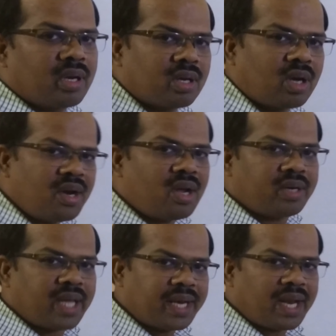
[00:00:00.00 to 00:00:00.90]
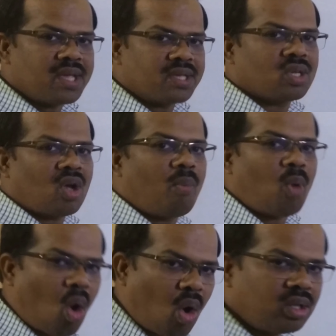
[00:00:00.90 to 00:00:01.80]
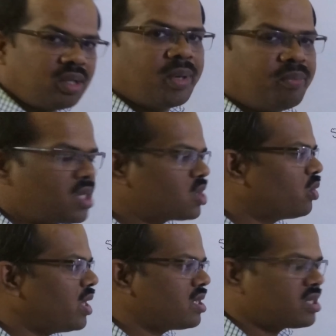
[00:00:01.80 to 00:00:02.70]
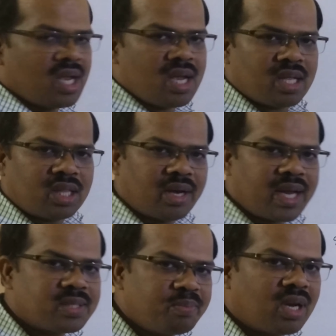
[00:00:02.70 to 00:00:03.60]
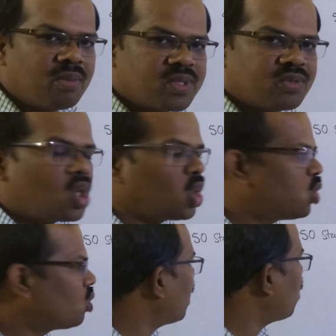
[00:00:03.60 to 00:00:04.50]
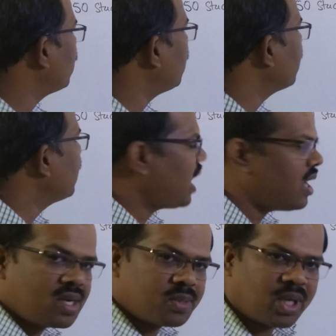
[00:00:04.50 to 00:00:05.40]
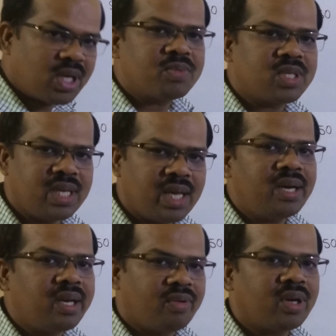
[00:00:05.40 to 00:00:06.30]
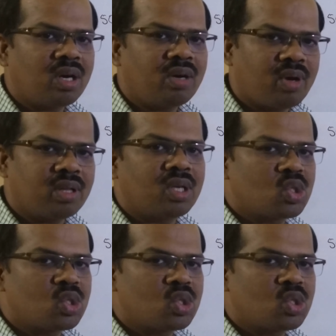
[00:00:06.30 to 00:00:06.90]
conduct a race of all the 50 students, the race becomes too crowded and it becomes really difficult for the